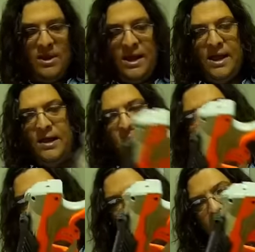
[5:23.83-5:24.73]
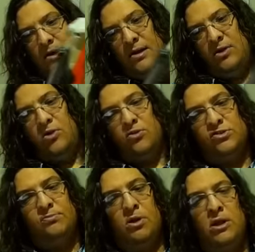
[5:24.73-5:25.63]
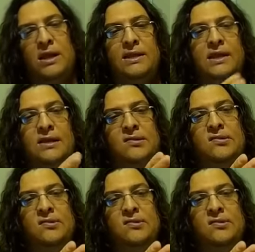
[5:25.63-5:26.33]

as you go small like this,